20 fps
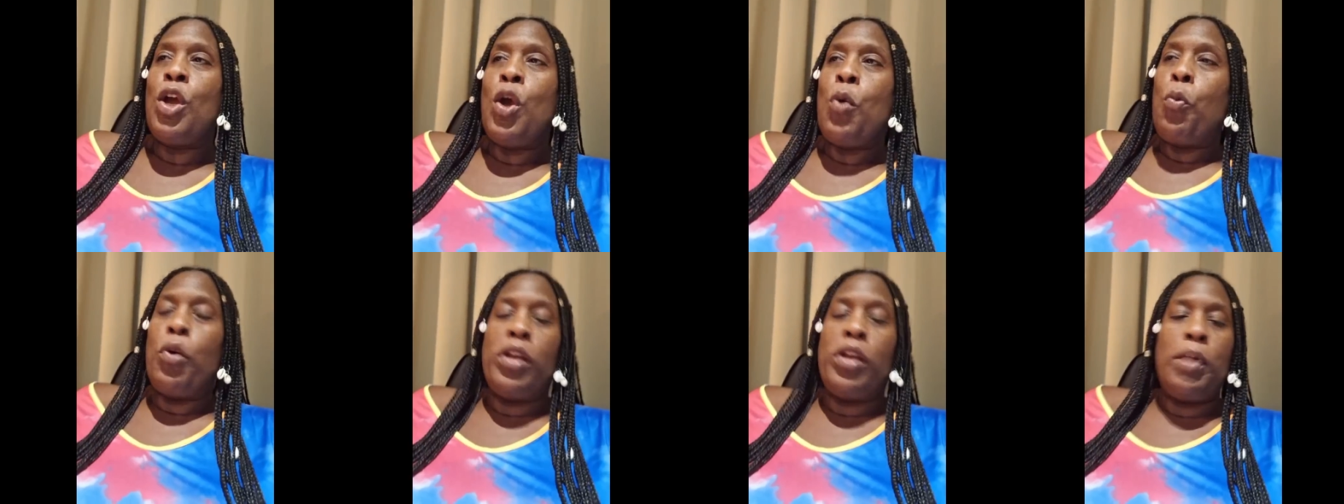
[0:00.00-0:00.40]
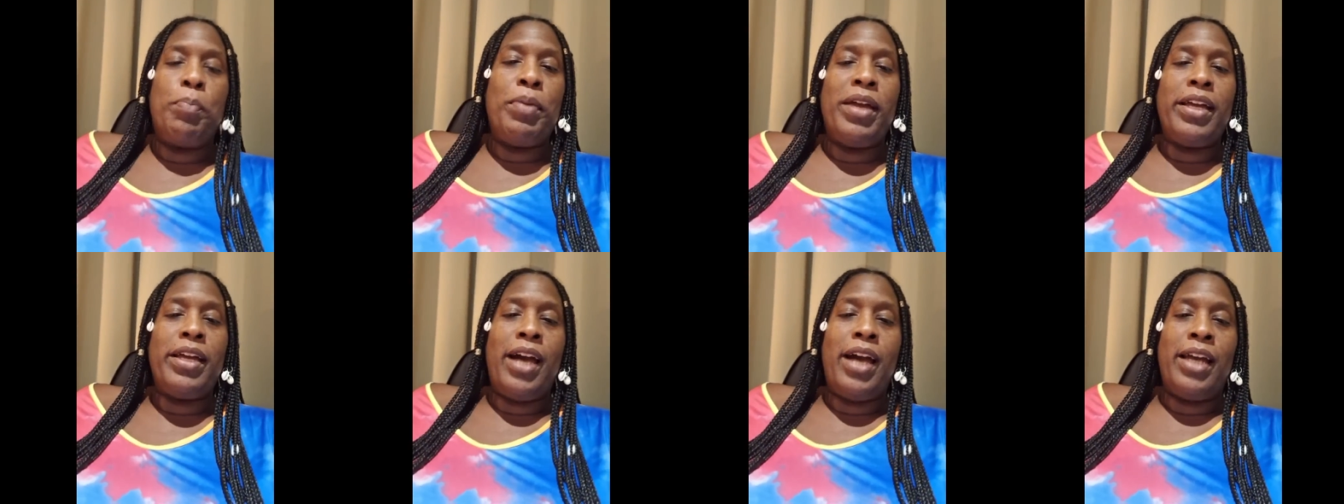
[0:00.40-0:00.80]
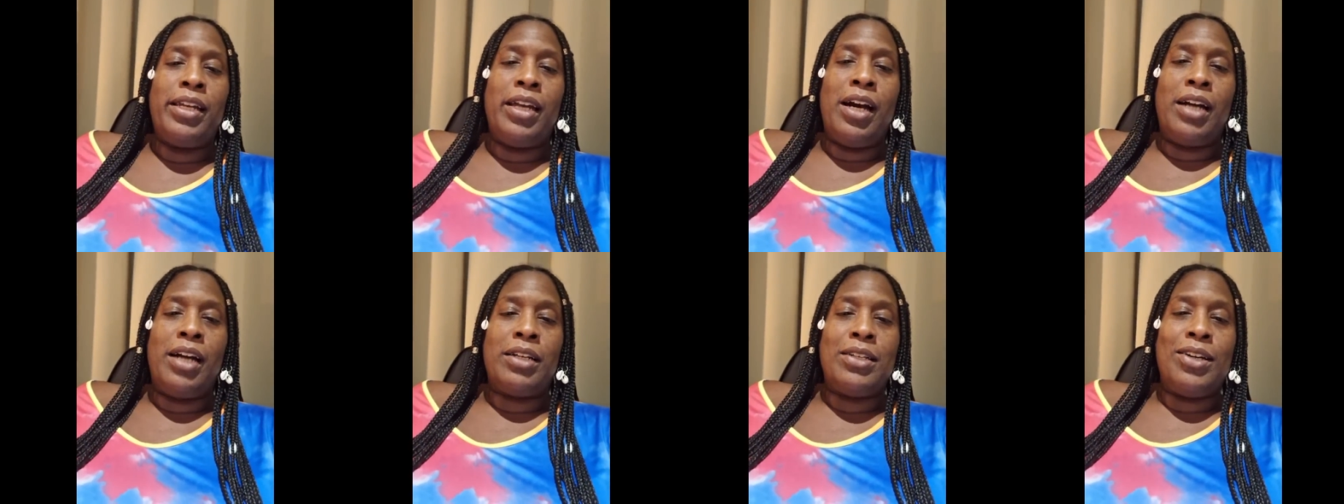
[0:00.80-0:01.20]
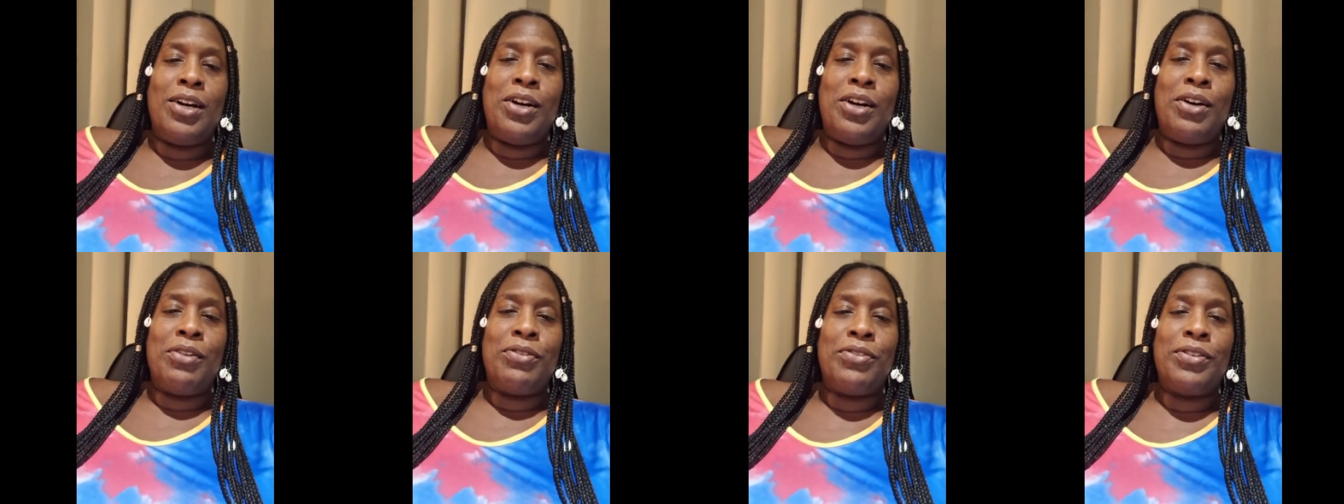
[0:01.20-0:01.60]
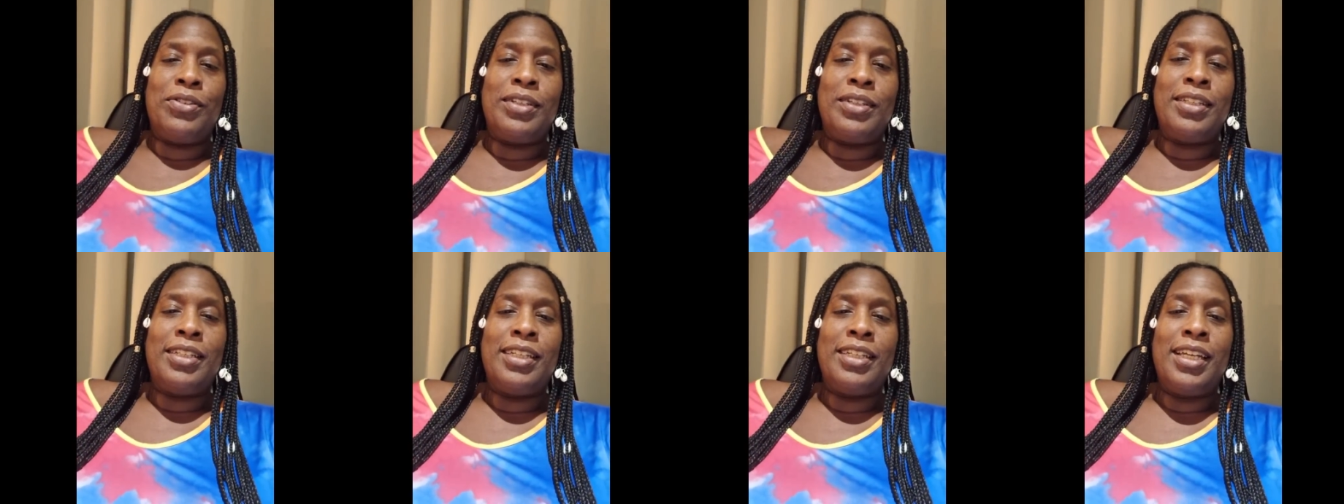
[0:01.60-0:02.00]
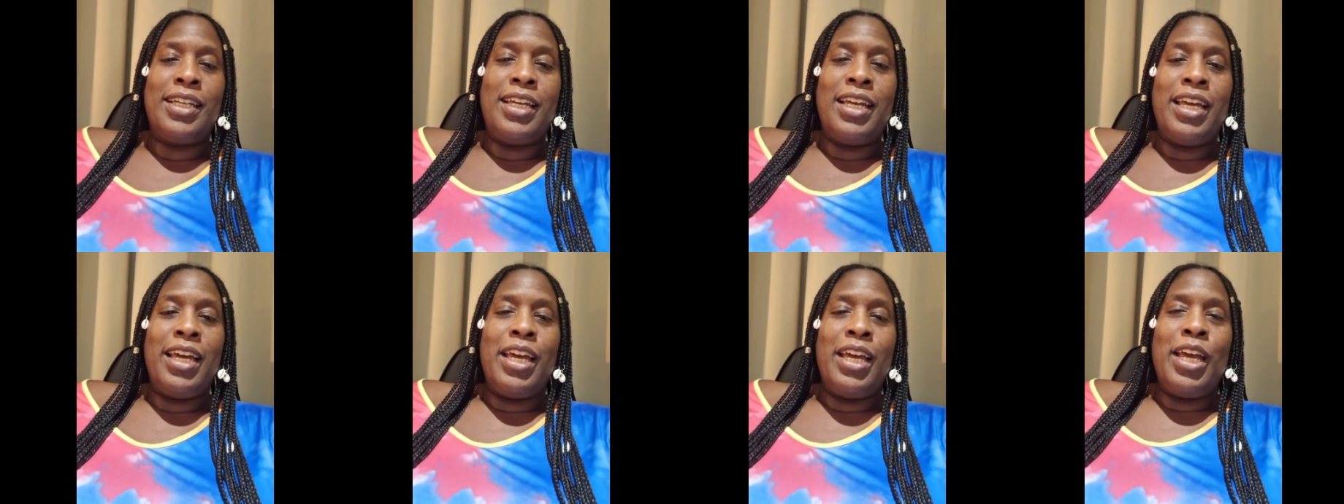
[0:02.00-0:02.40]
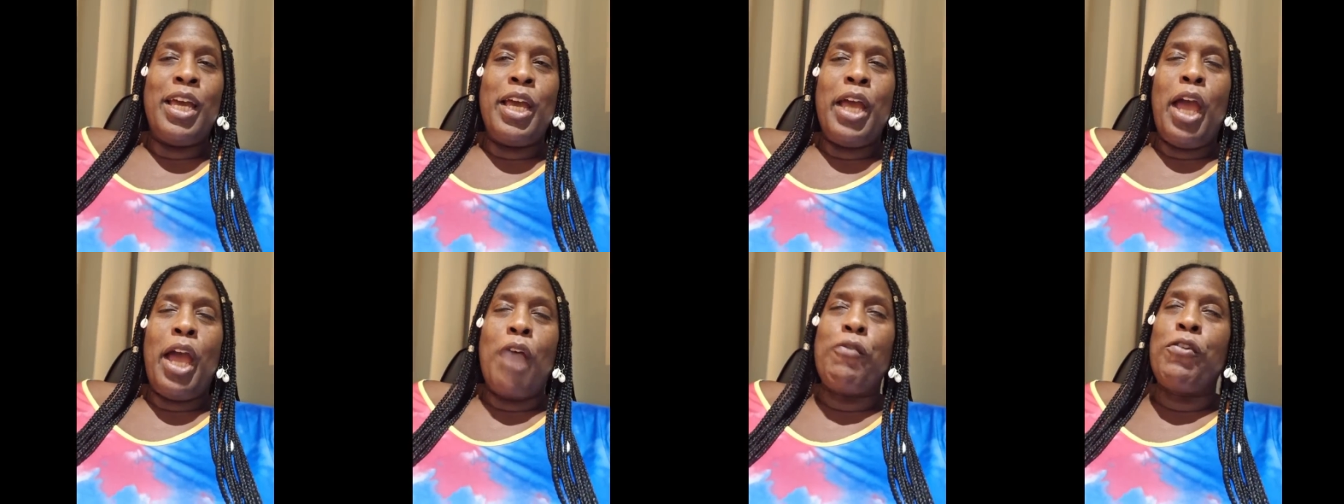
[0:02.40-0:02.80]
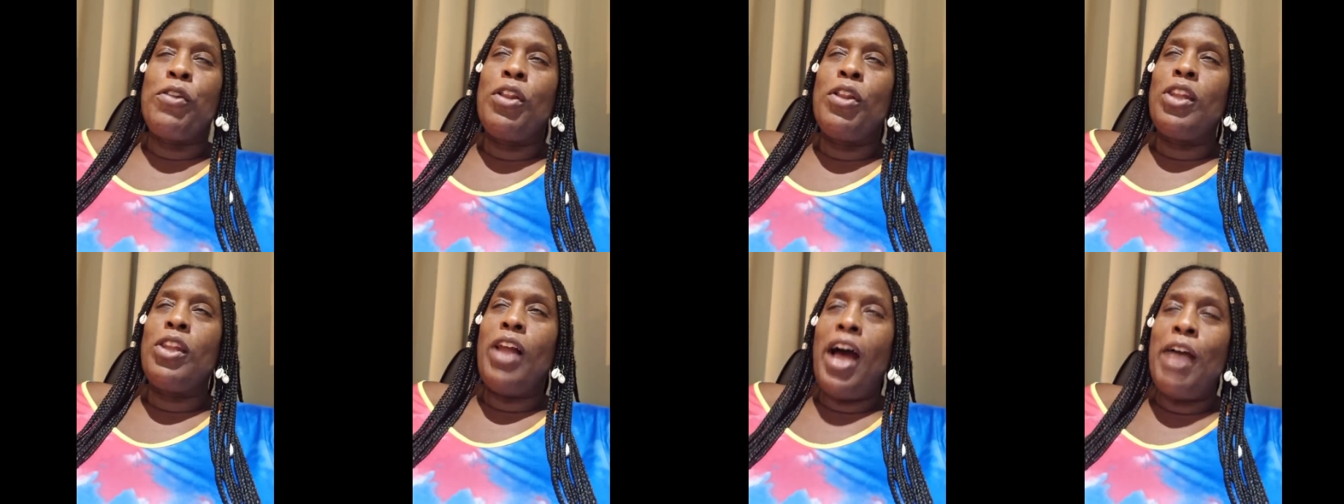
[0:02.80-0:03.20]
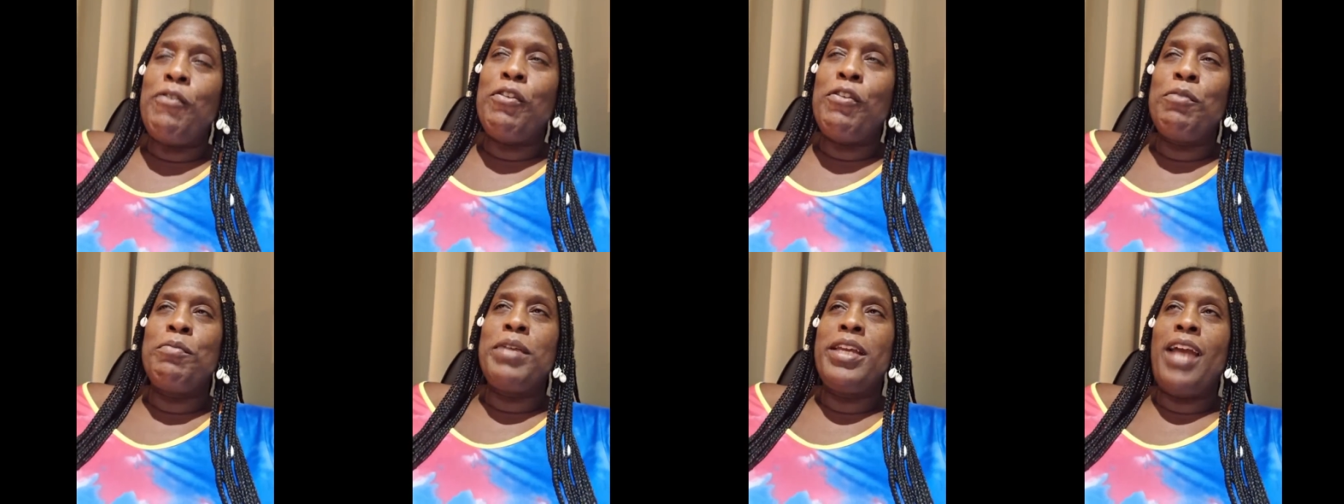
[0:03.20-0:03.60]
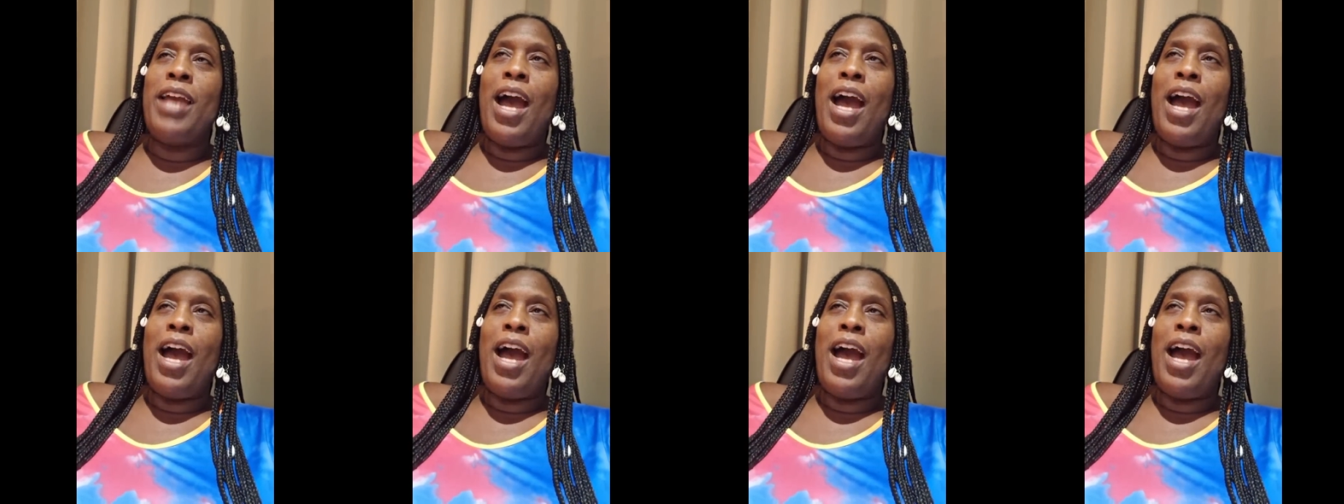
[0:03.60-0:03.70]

would have been got knocked off. And for the life of me,